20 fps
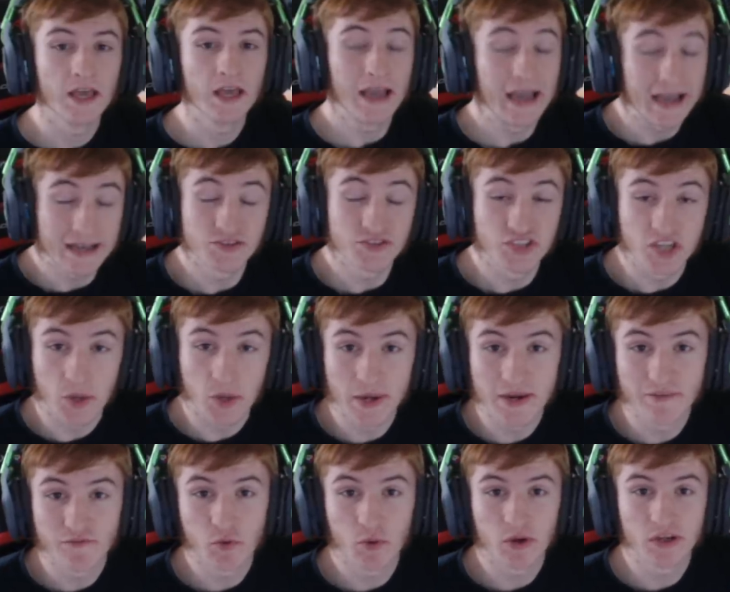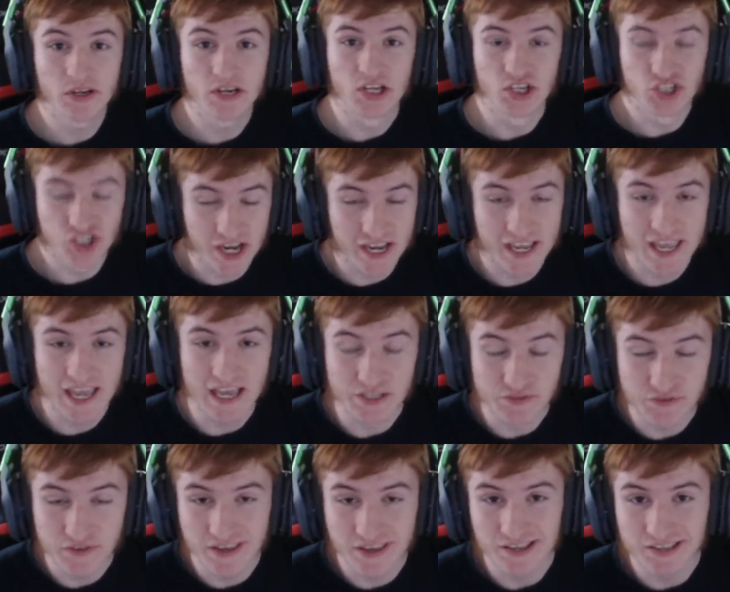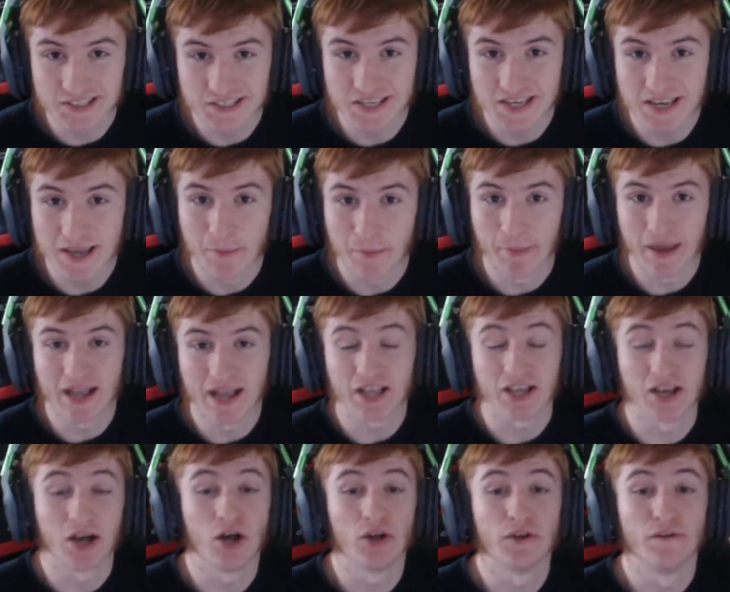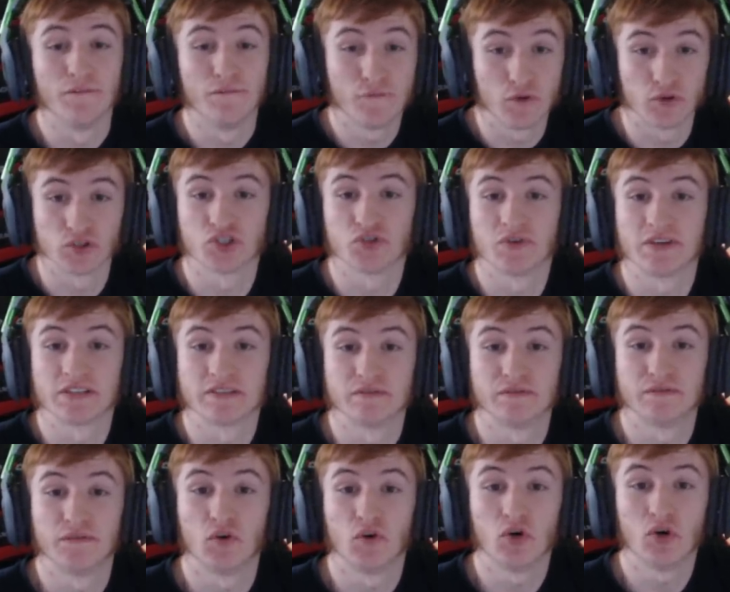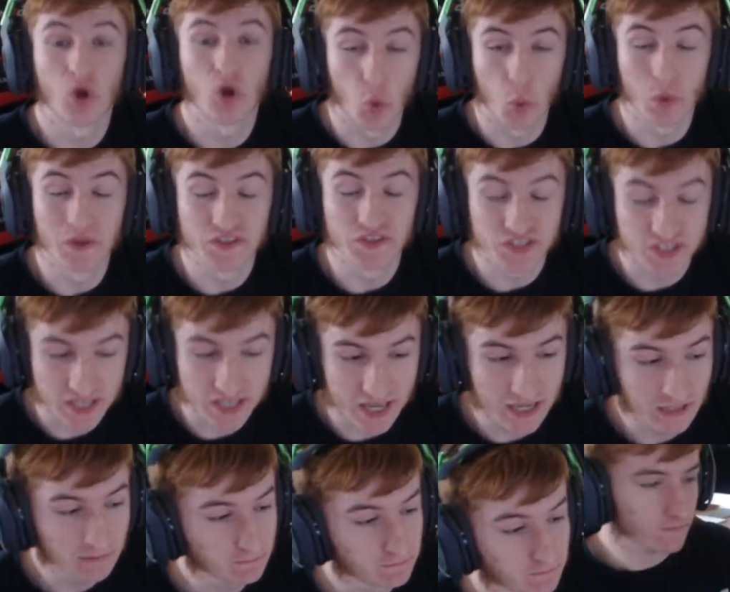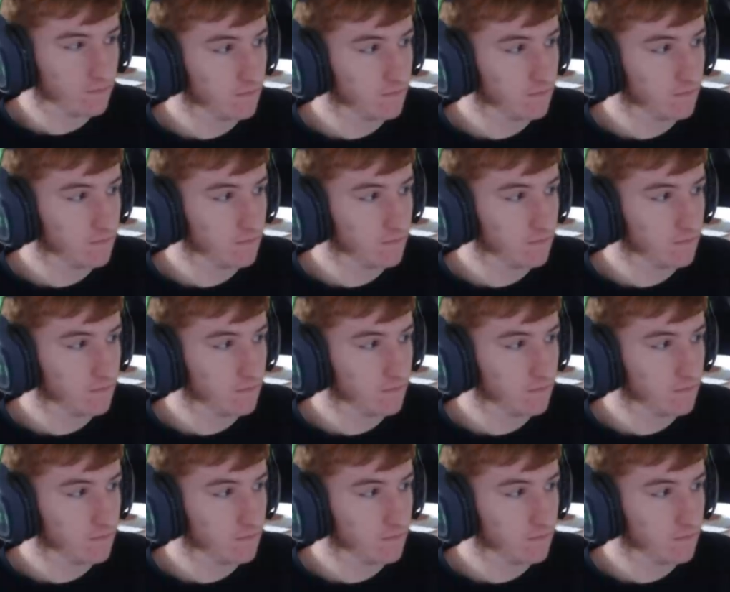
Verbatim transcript: How's it going everyone? Jake XVX here, back on Forza Horizon 4 once again.